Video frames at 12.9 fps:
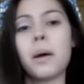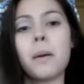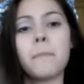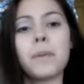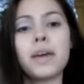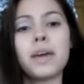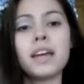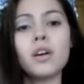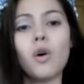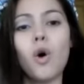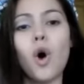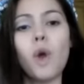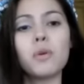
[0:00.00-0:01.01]
pink,
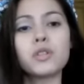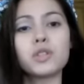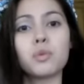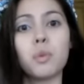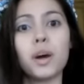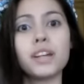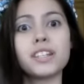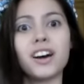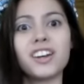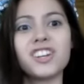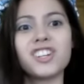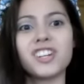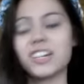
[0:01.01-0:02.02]
almost white
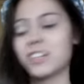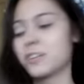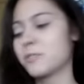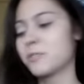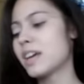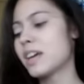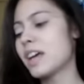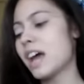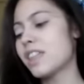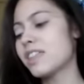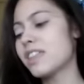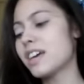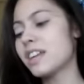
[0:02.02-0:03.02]
eyeshadow.
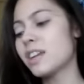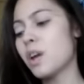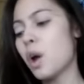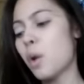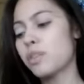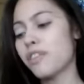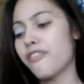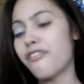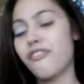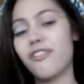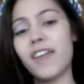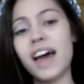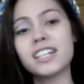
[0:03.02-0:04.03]
And then, with a
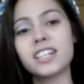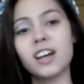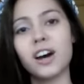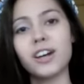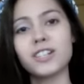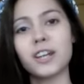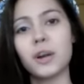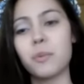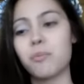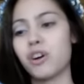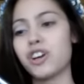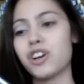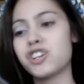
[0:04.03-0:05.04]
flat eyeshadow
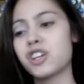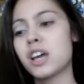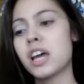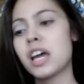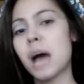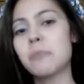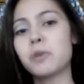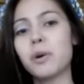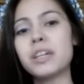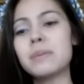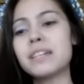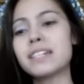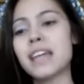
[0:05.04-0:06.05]
brush, I'm going
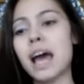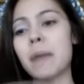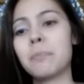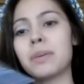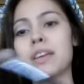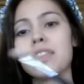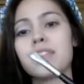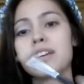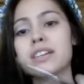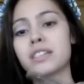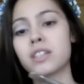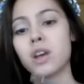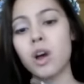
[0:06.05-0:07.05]
to be tapping
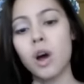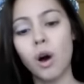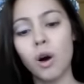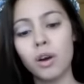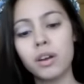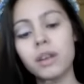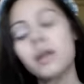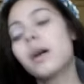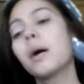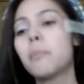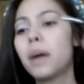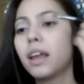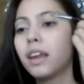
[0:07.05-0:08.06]
this on
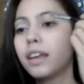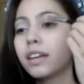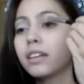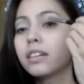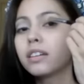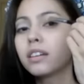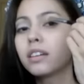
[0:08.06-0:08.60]
my lid.